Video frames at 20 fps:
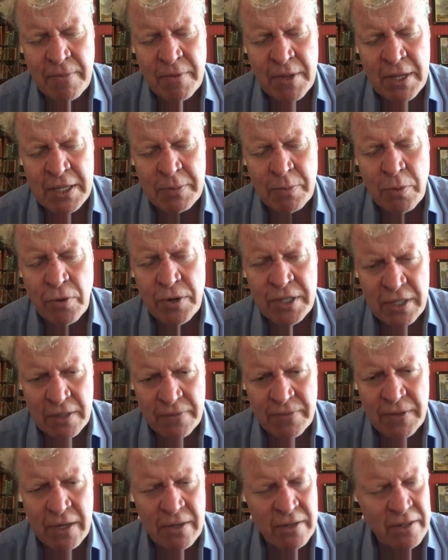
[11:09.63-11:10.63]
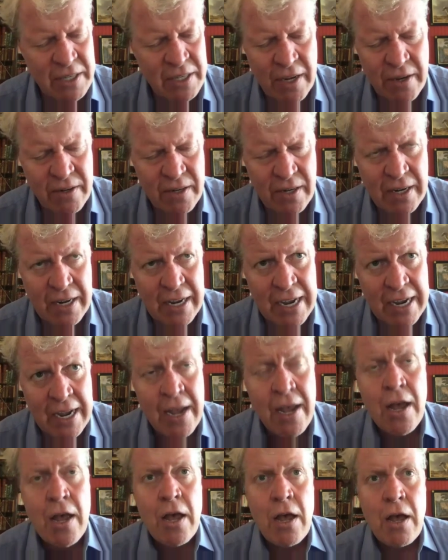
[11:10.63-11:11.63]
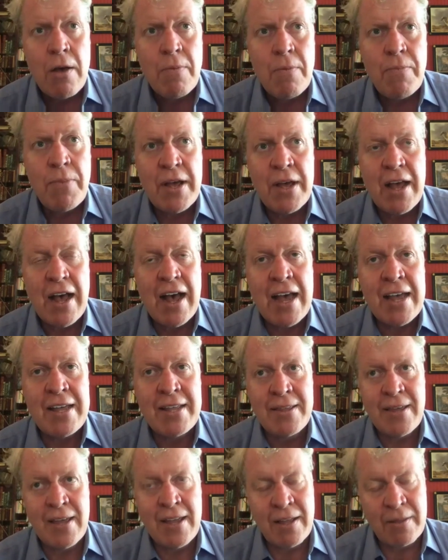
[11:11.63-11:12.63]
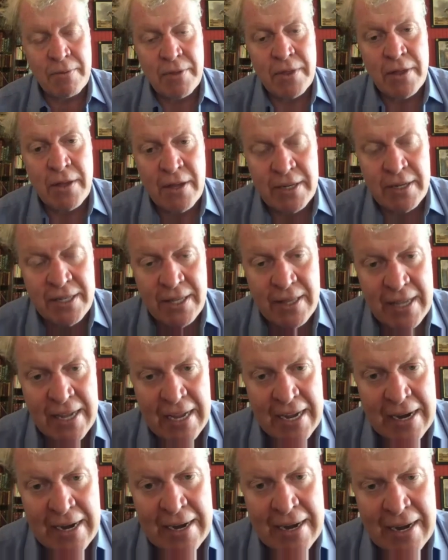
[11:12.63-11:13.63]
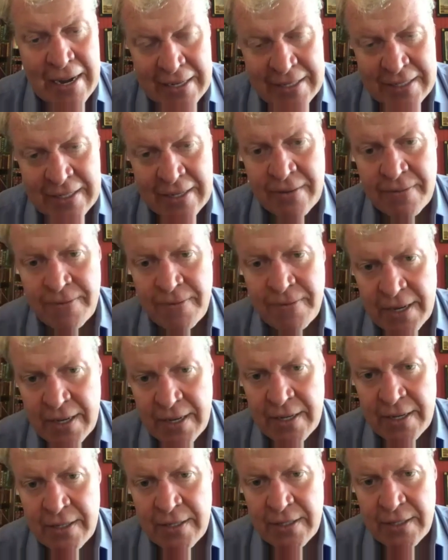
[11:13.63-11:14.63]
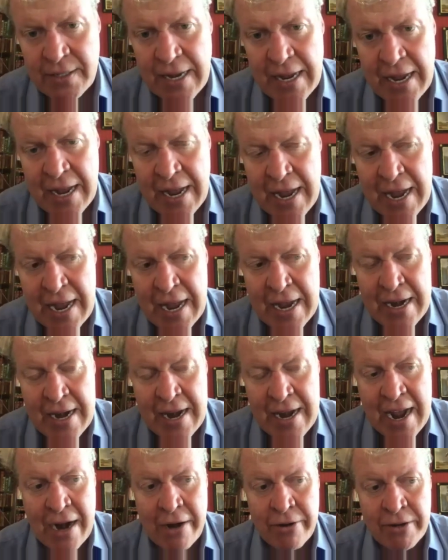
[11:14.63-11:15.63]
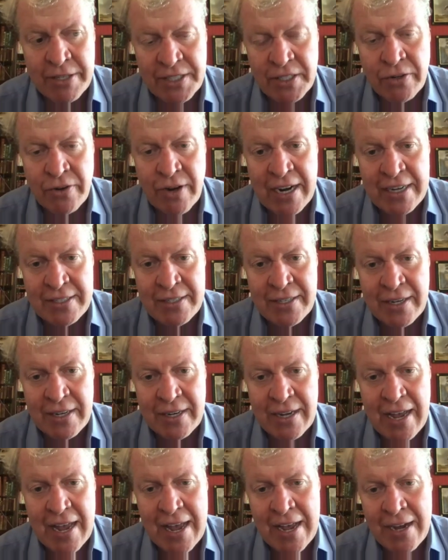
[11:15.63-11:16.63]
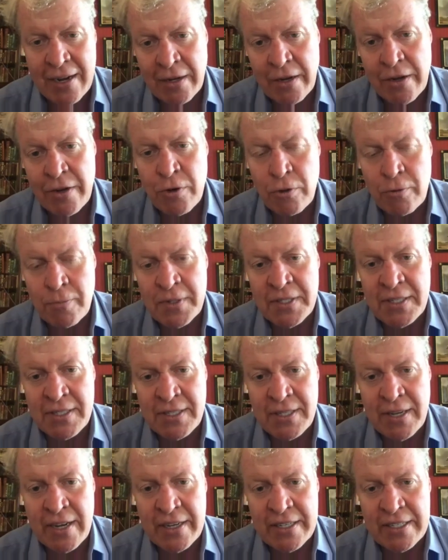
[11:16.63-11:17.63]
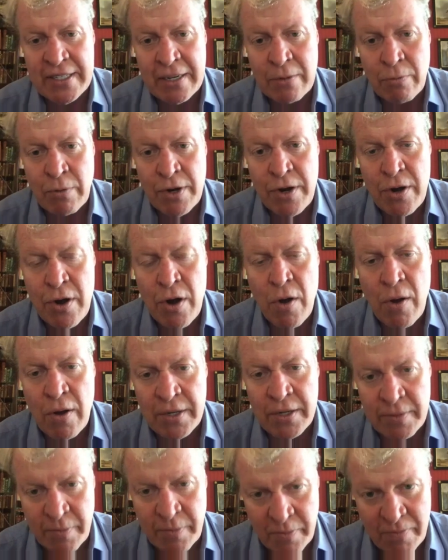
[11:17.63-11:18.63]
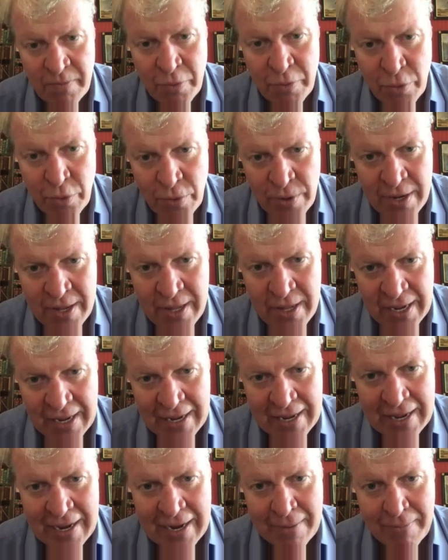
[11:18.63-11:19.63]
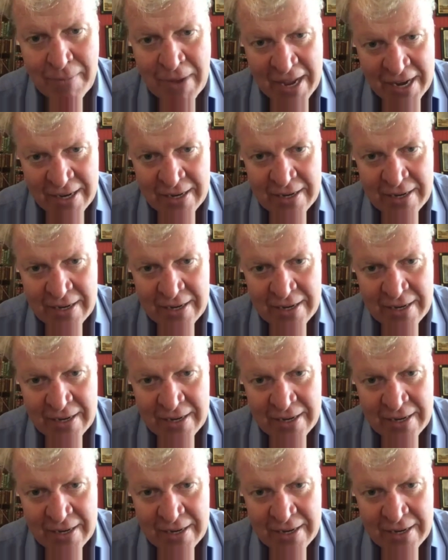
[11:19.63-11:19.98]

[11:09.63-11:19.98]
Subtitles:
point of view totally. But I think that the leading figures in aristocratic Anglo-Norman society were not broad-thinking men,